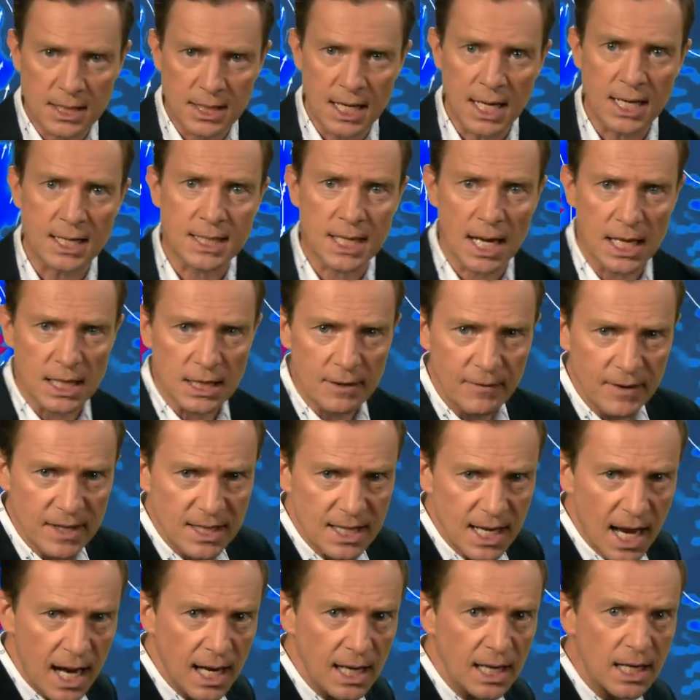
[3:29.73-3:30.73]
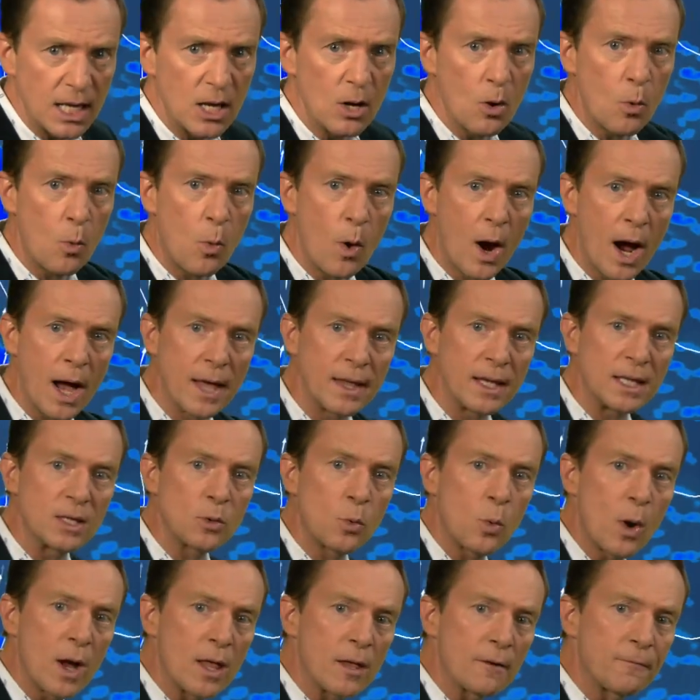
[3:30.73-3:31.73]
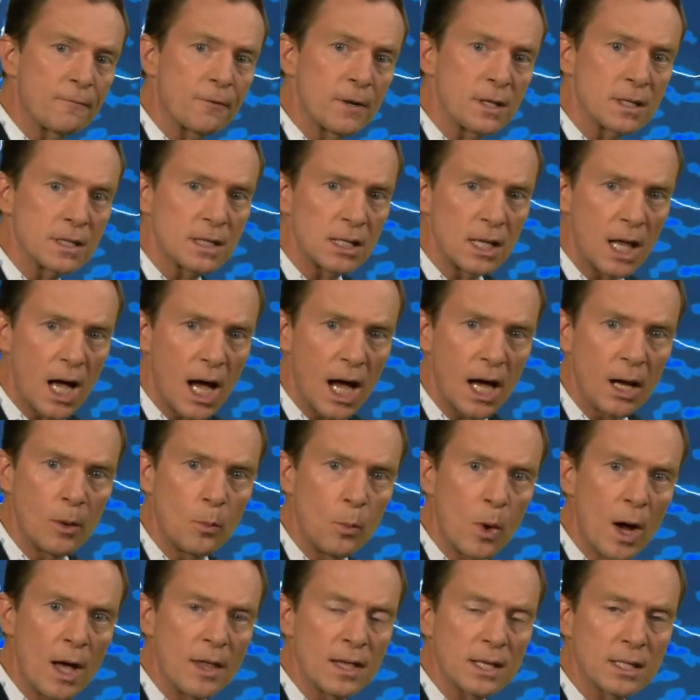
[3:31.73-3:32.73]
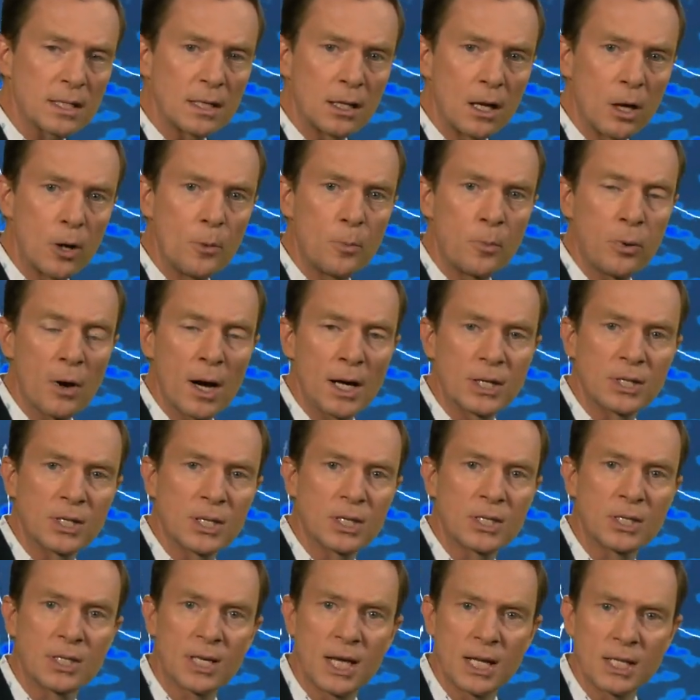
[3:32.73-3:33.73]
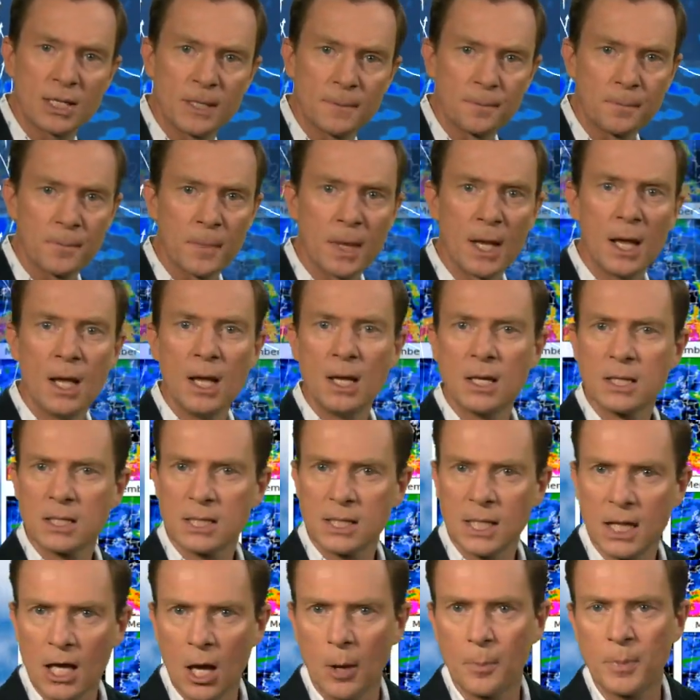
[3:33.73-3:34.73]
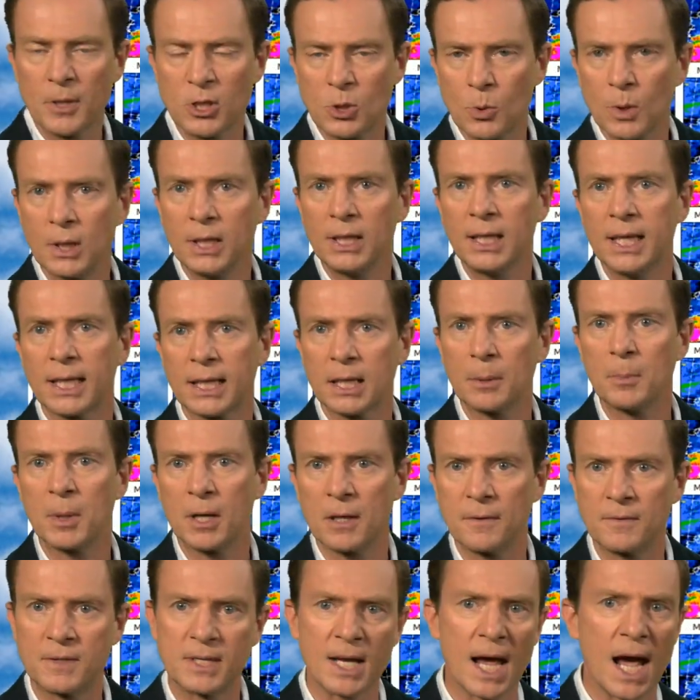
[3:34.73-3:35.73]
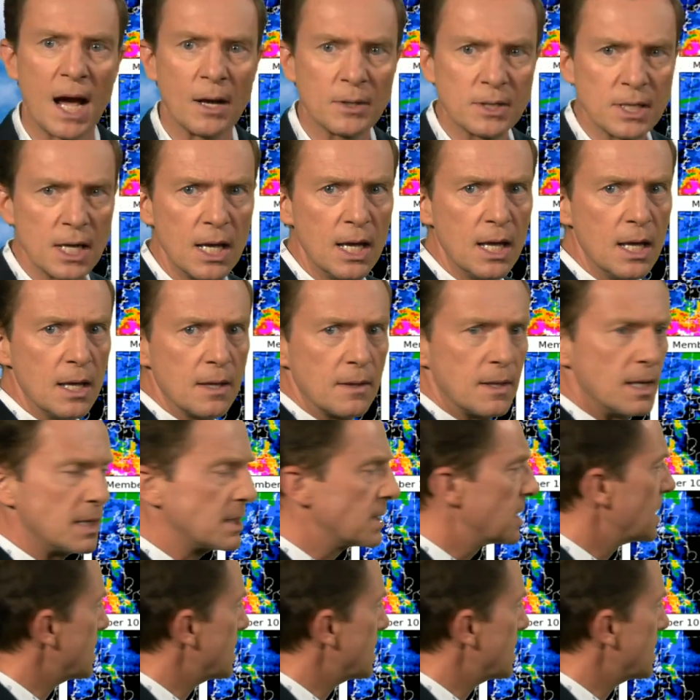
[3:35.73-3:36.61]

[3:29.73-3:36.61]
Details of exactly where these weather fronts lie and where this low pressure sits, still open to a little bit of doubt. This